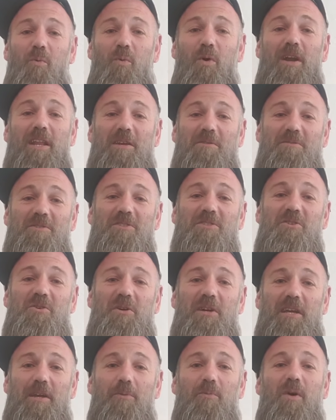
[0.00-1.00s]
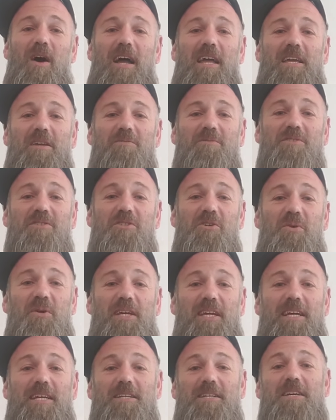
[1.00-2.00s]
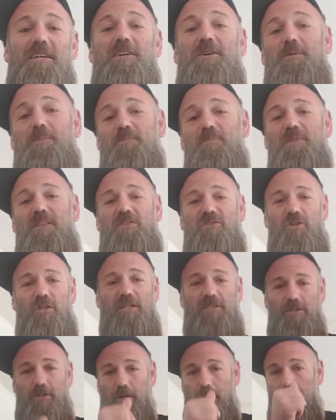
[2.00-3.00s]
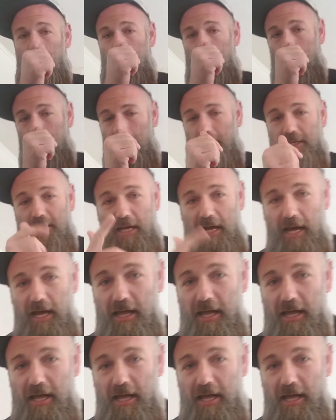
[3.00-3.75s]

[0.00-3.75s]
what he was doing and why he was doing it. So let's go ahead and